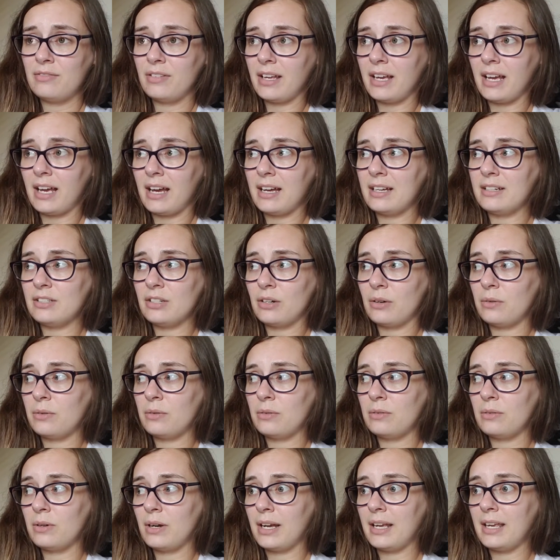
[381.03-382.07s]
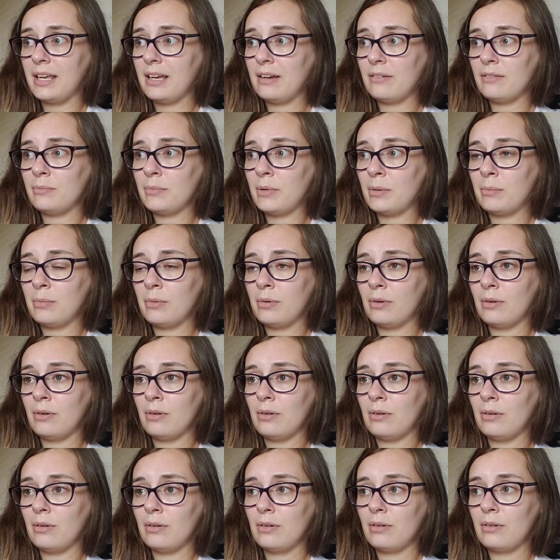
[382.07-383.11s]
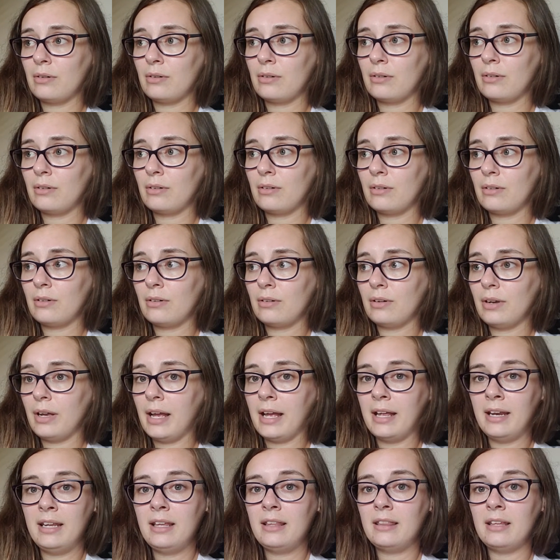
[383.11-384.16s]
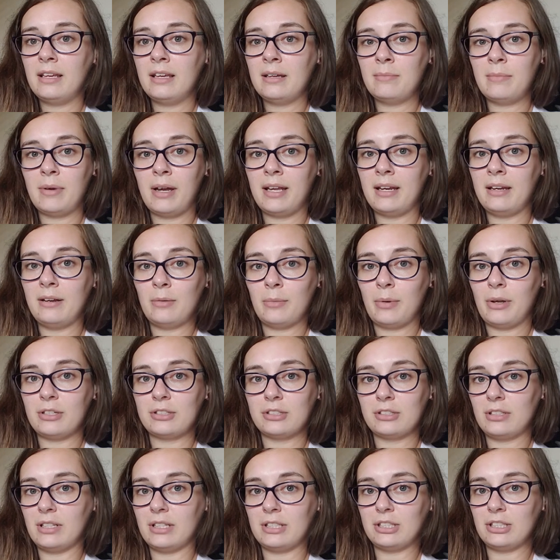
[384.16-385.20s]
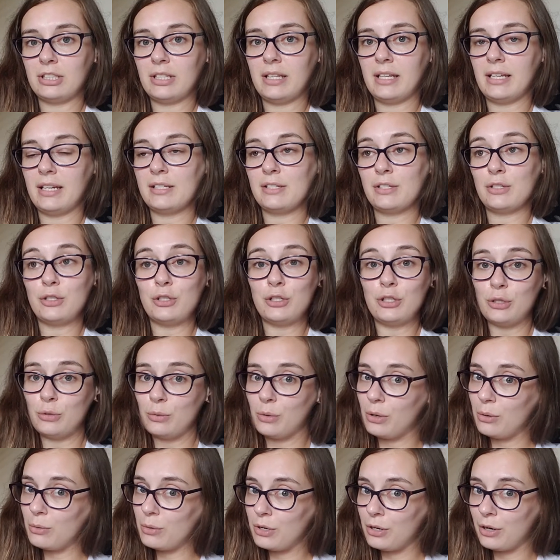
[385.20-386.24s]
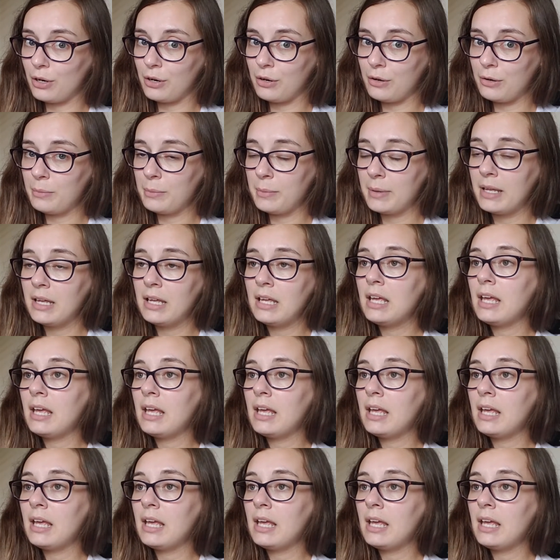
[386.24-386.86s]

Like I don't, I can't remember anything in my nail polish collection that is a duochrome.